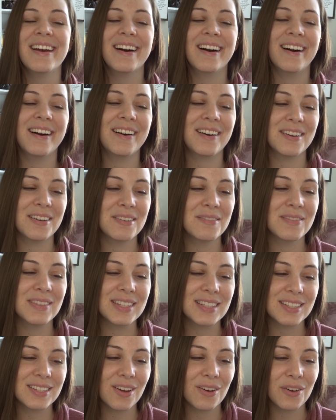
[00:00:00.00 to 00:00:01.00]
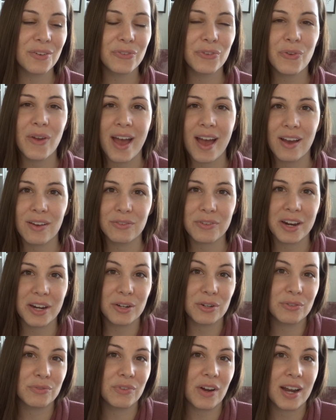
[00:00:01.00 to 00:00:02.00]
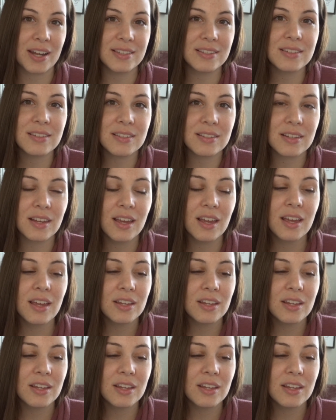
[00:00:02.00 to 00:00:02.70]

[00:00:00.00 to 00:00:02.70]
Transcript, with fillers: Um, so if you have writer friends,